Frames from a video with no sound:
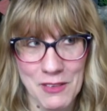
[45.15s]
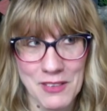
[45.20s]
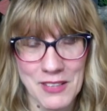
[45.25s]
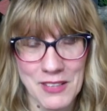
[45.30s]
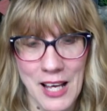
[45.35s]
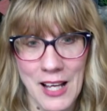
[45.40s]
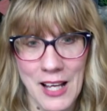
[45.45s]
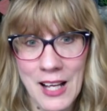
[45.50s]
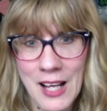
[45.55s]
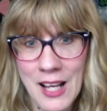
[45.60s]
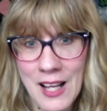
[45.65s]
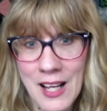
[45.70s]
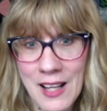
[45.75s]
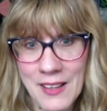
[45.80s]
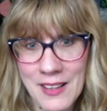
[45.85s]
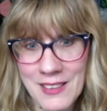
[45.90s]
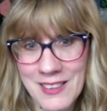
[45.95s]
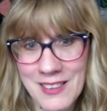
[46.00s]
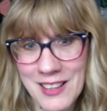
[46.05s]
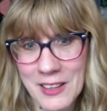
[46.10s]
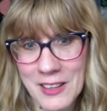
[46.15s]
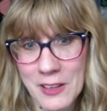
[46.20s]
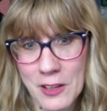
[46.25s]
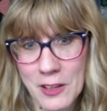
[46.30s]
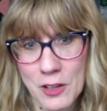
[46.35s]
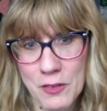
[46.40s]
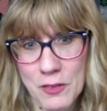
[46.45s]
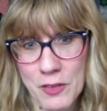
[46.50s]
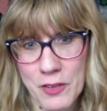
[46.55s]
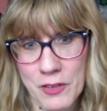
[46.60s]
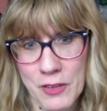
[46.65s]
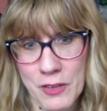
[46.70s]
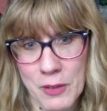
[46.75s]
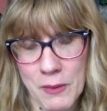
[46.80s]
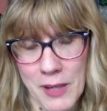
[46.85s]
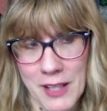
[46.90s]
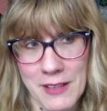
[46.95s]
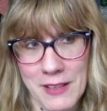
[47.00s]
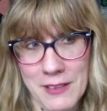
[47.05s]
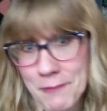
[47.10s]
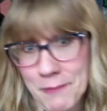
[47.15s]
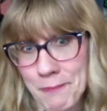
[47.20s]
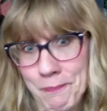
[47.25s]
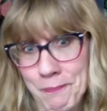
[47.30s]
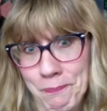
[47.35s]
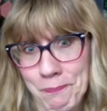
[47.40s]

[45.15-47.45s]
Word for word: sale. That's like a little over three weeks.